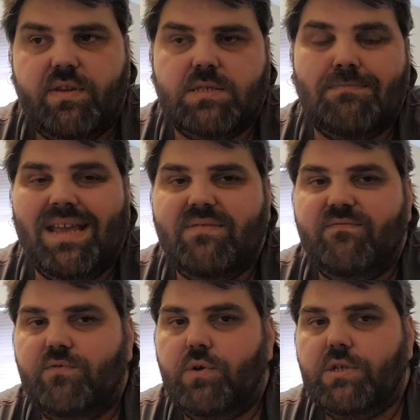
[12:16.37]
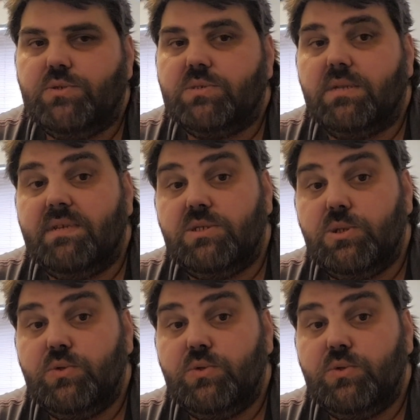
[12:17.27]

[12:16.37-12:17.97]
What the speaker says: and its maiden voyage was going to be in